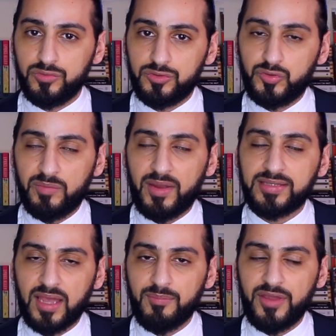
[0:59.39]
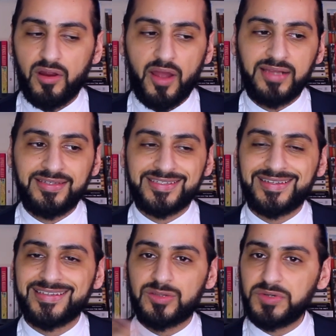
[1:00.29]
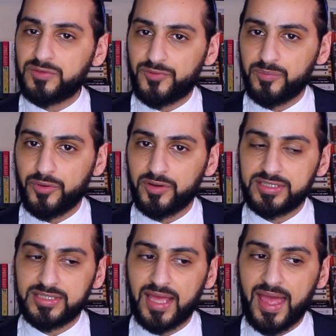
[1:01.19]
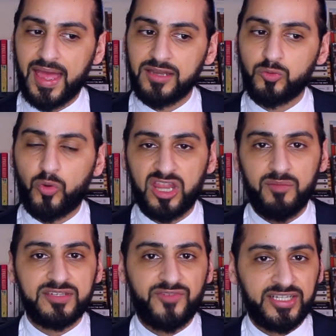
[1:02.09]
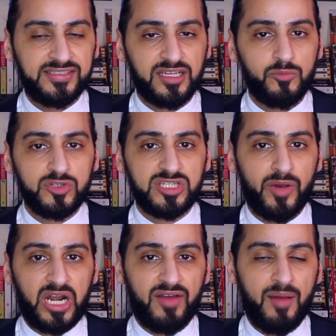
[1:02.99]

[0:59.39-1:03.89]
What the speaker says: during my time there, I discussed 3 different books, and one of them is Fayez Mutabad of